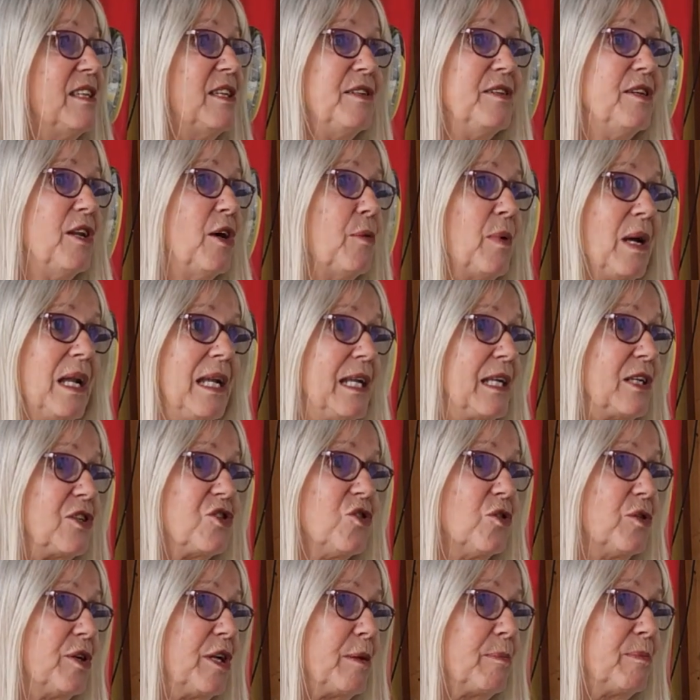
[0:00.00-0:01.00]
no
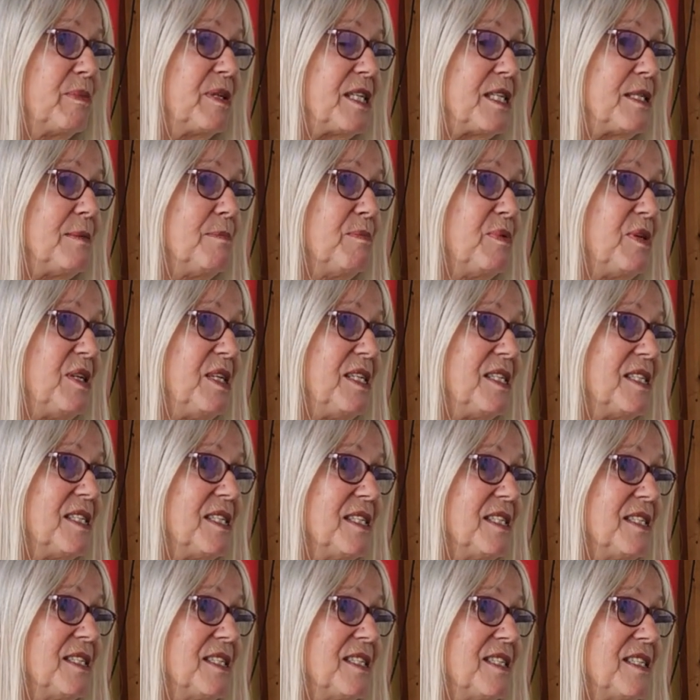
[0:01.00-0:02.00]
electronic bits and
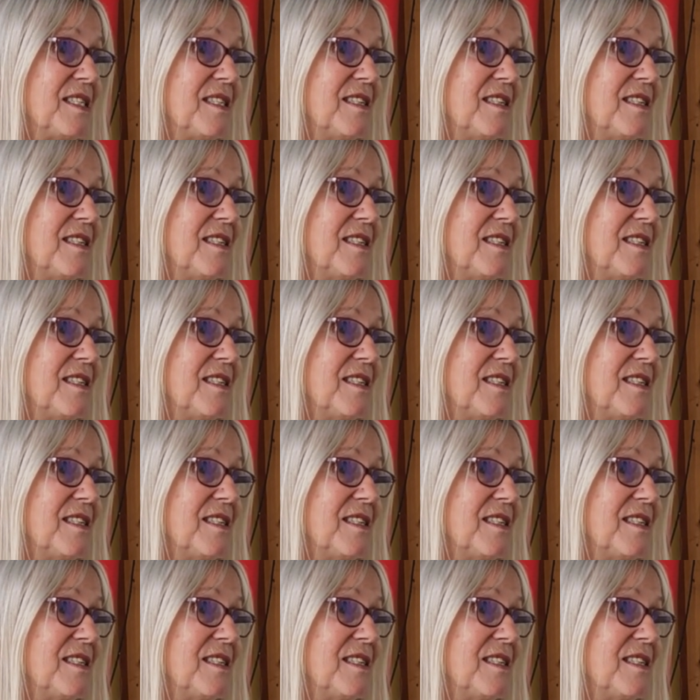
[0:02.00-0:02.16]
pieces.